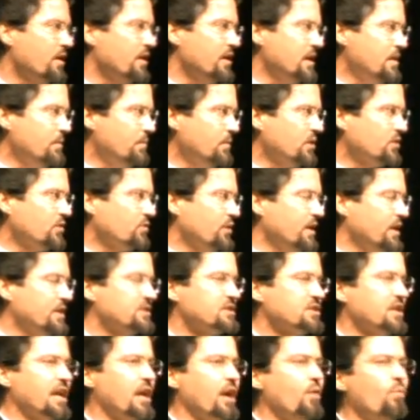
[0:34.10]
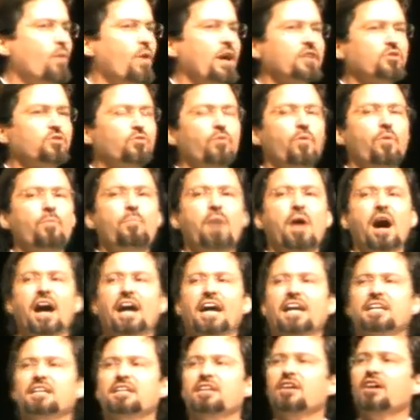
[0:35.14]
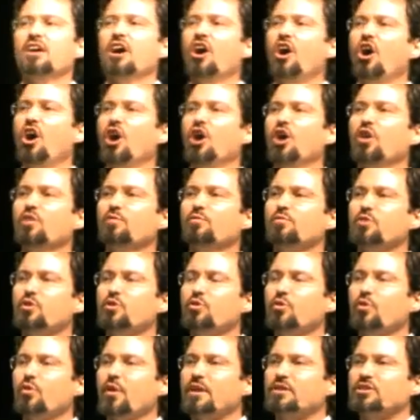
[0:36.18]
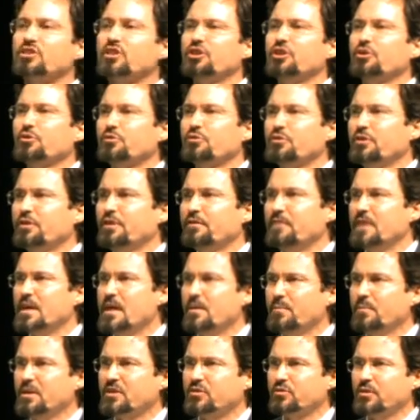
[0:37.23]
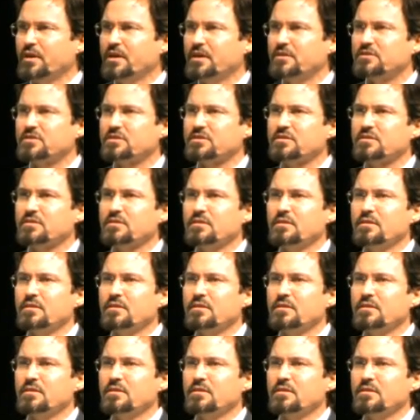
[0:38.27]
are immigrants, and I want to remind all of you who are children of immigrants,